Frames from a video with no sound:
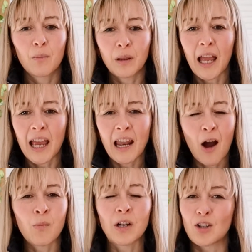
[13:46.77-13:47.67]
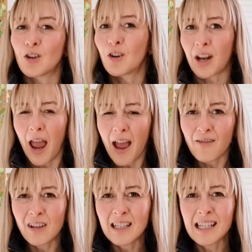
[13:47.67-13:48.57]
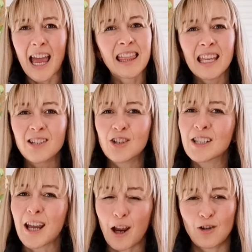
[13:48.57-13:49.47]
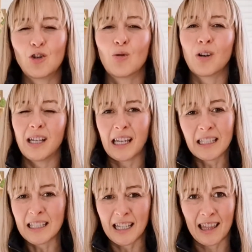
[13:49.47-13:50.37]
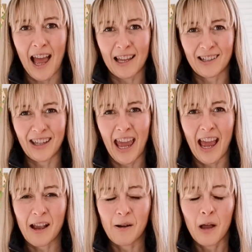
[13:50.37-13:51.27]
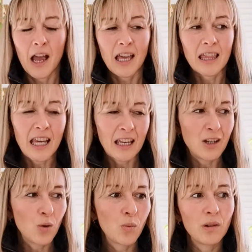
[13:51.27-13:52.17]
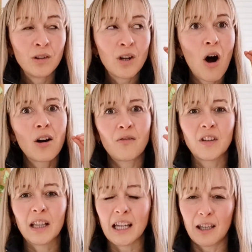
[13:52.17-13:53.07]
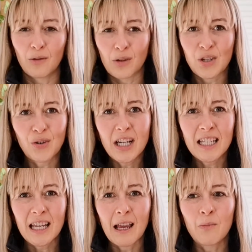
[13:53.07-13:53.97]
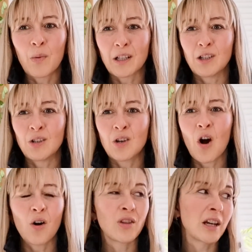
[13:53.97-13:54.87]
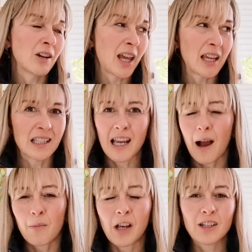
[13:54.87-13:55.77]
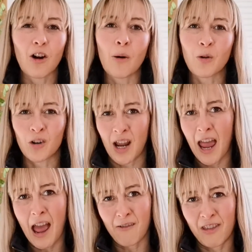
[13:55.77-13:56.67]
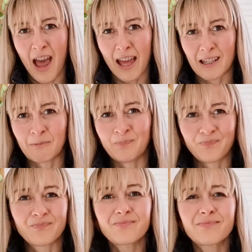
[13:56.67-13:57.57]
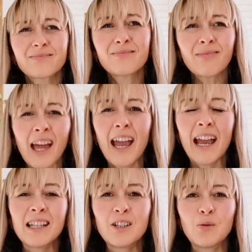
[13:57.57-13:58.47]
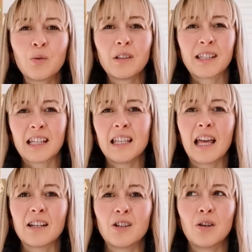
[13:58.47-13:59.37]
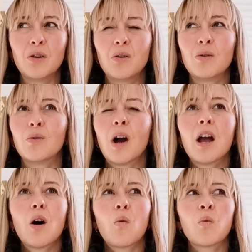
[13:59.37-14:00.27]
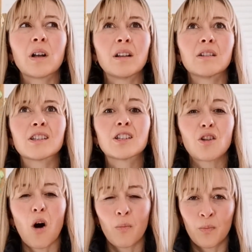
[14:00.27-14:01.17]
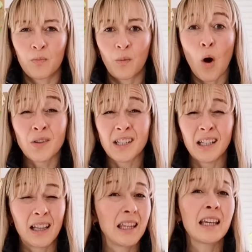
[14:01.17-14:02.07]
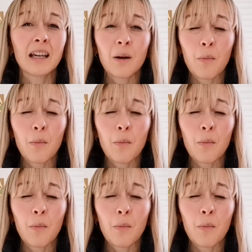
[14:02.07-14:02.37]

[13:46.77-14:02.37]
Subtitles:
plan how much you're gonna have it, and then just enjoy eating that, okay? Then you will not feel like you're restricting, but you know that, okay, it's coming, so I'm gonna have that. And you will see that you will stop constantly thinking